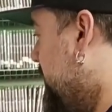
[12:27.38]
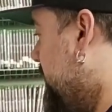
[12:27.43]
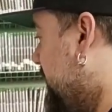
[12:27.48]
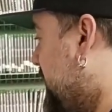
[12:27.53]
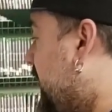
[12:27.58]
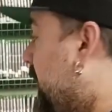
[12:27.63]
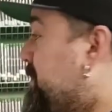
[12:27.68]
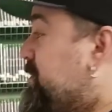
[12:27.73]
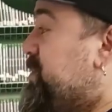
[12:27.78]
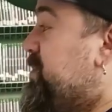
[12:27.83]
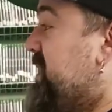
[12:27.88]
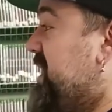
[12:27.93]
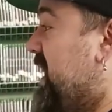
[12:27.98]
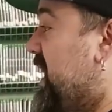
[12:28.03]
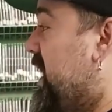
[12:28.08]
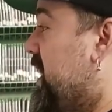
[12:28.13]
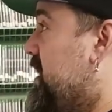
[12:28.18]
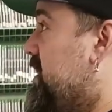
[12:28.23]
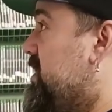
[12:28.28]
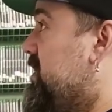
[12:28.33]
kept
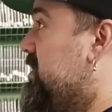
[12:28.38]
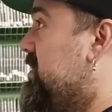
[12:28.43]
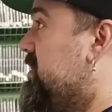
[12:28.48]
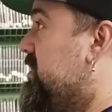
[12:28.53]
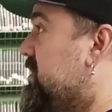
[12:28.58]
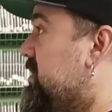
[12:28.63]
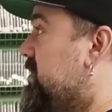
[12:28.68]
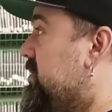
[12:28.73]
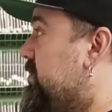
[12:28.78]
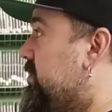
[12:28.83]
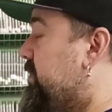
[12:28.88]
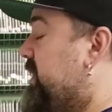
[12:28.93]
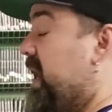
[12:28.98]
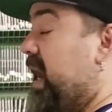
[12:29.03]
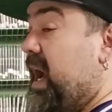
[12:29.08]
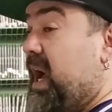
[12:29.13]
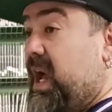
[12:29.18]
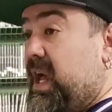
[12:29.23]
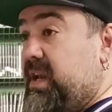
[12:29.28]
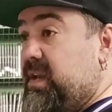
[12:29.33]
behind,
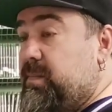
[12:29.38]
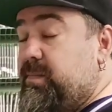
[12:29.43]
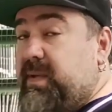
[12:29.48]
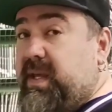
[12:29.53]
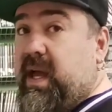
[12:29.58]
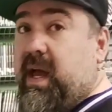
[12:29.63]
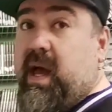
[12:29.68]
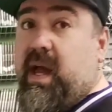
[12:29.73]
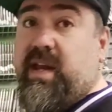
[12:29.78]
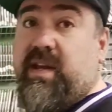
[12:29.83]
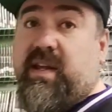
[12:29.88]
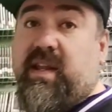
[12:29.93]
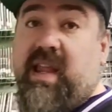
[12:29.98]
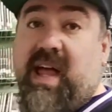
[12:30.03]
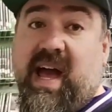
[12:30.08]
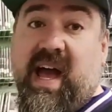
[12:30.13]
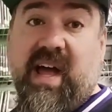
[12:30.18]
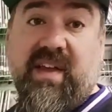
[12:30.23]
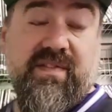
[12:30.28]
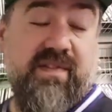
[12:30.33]
behind, behind
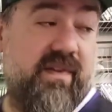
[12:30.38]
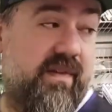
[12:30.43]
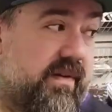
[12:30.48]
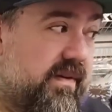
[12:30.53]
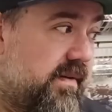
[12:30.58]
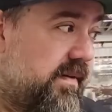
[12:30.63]
glass.